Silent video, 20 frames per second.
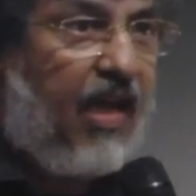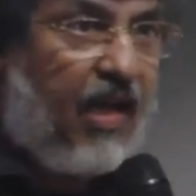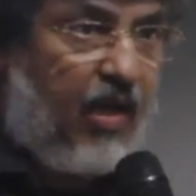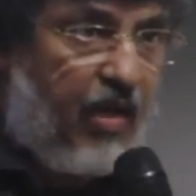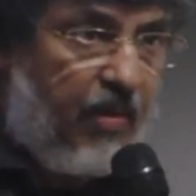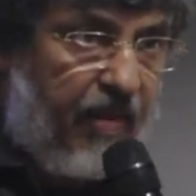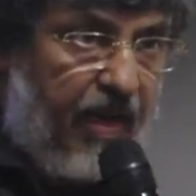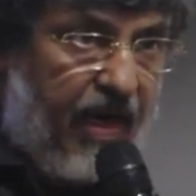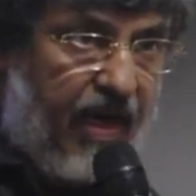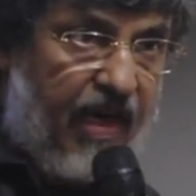you
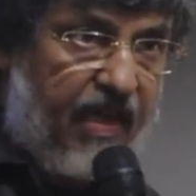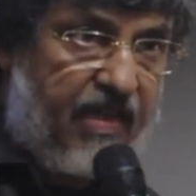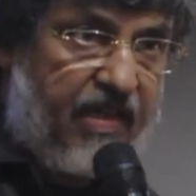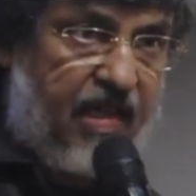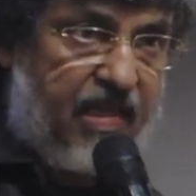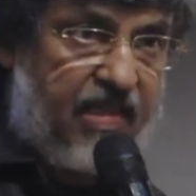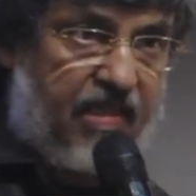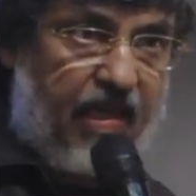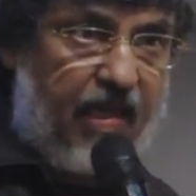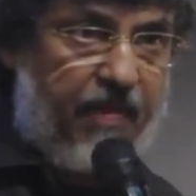know,
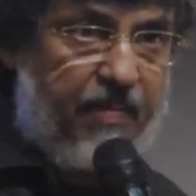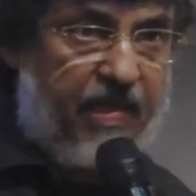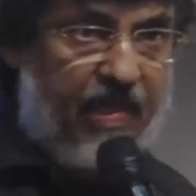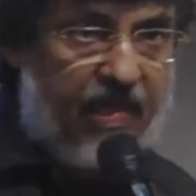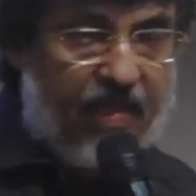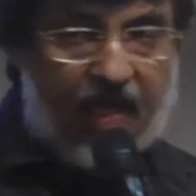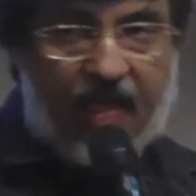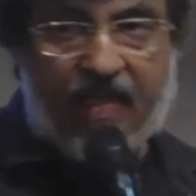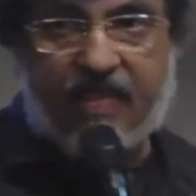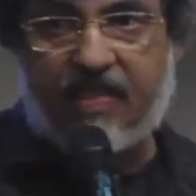Maharajas, they have been
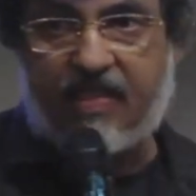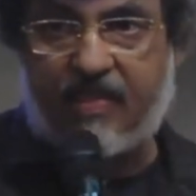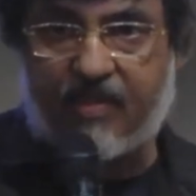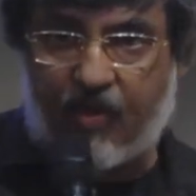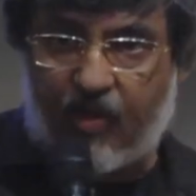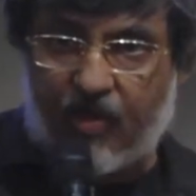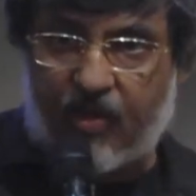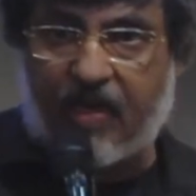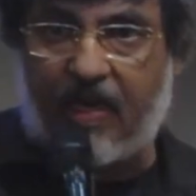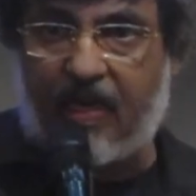indulging in
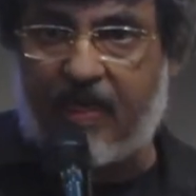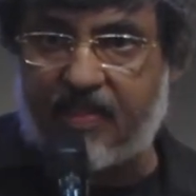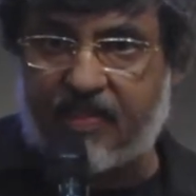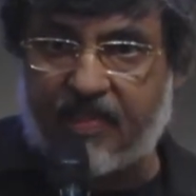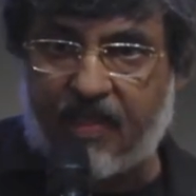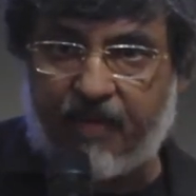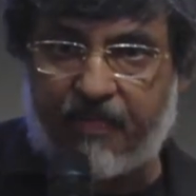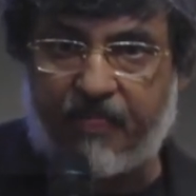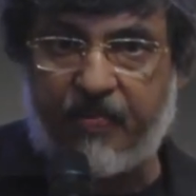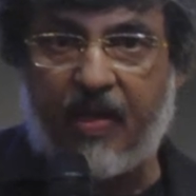all kinds
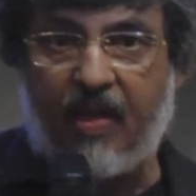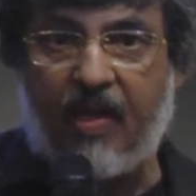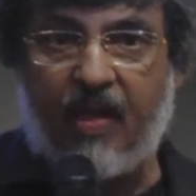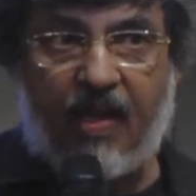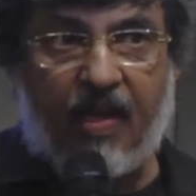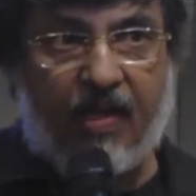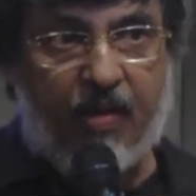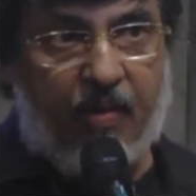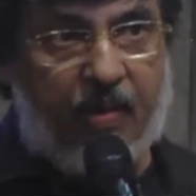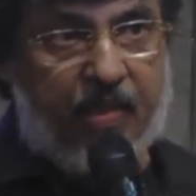of
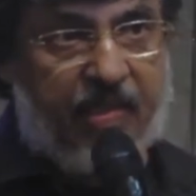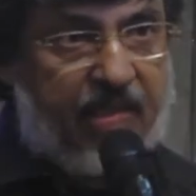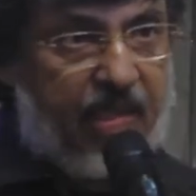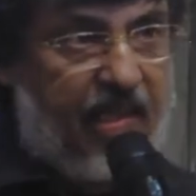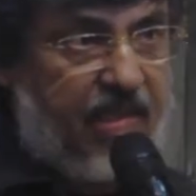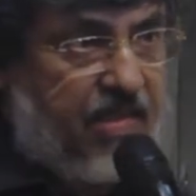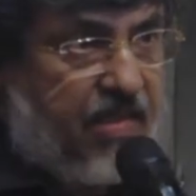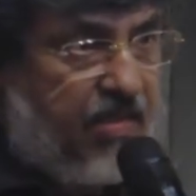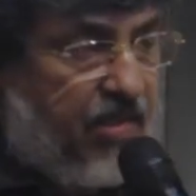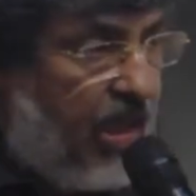you know,
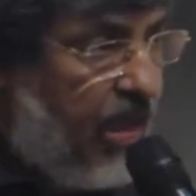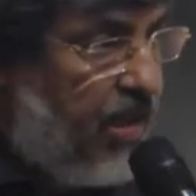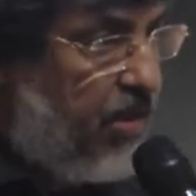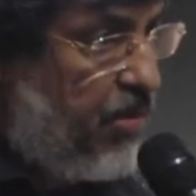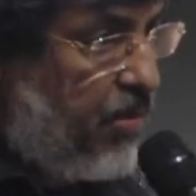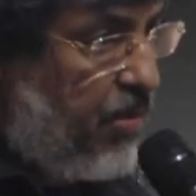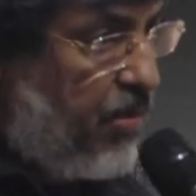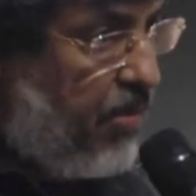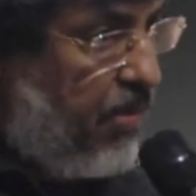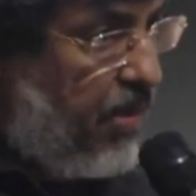interests, trying
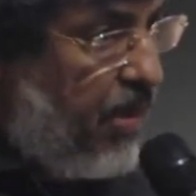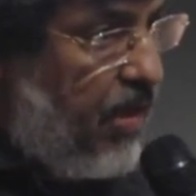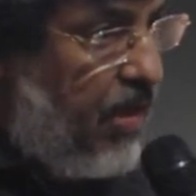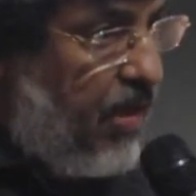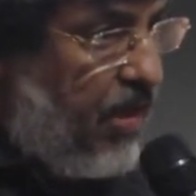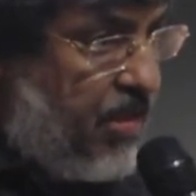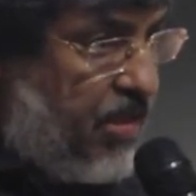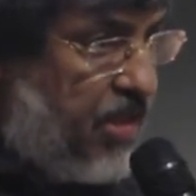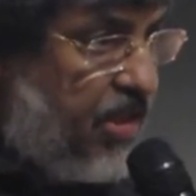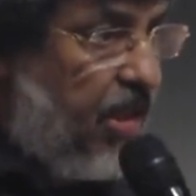to
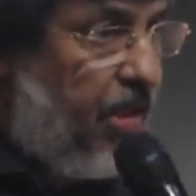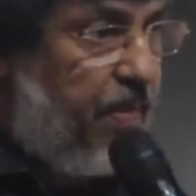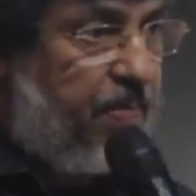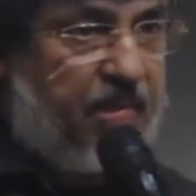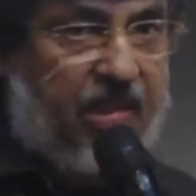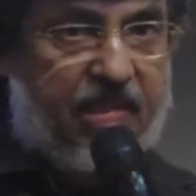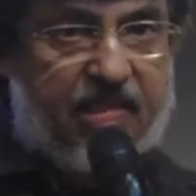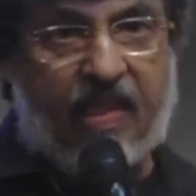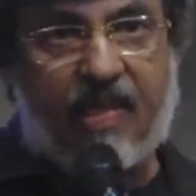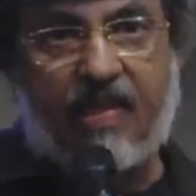serve
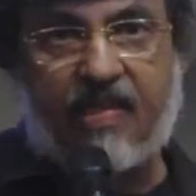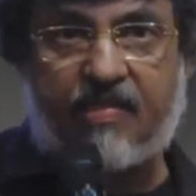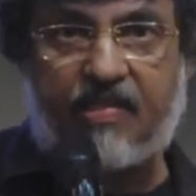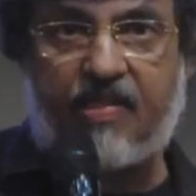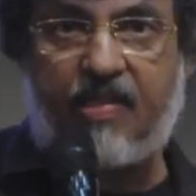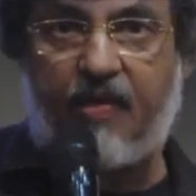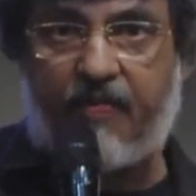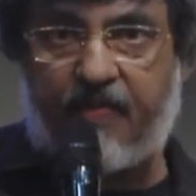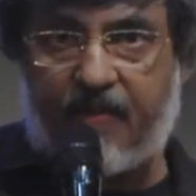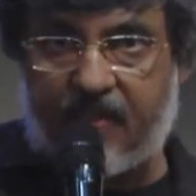the
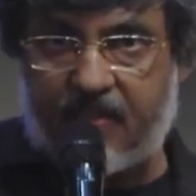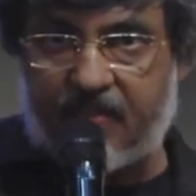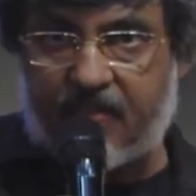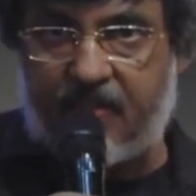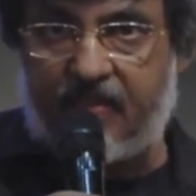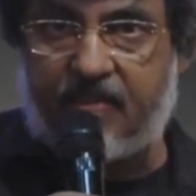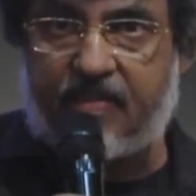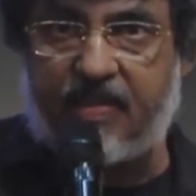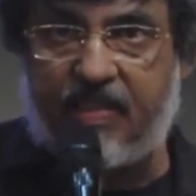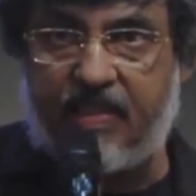territory of other
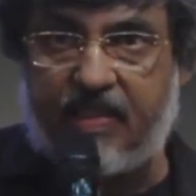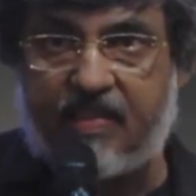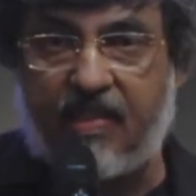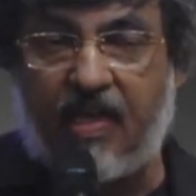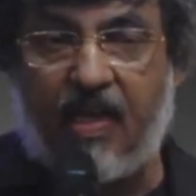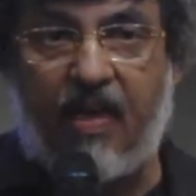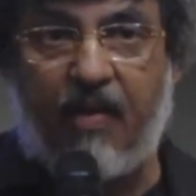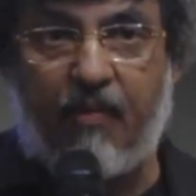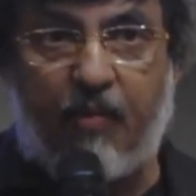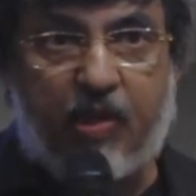countries,
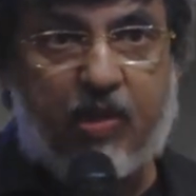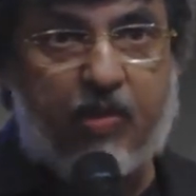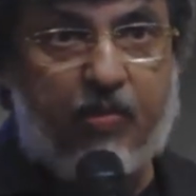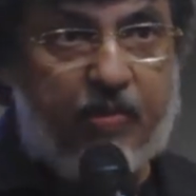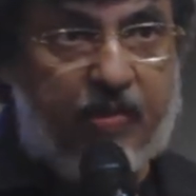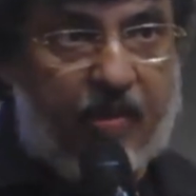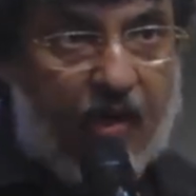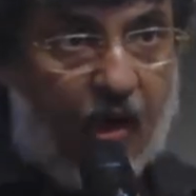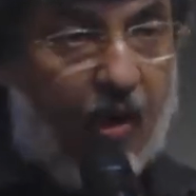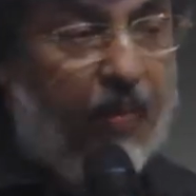which
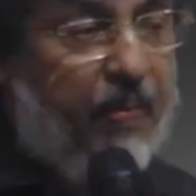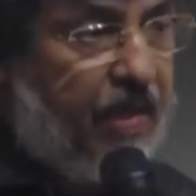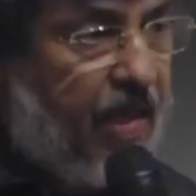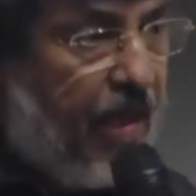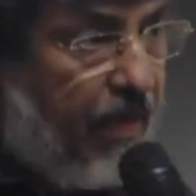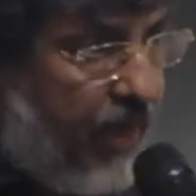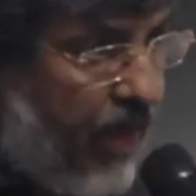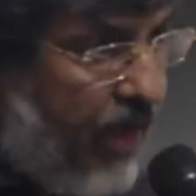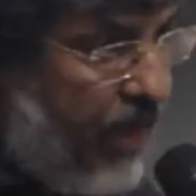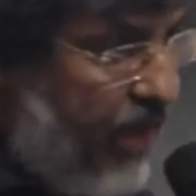now become our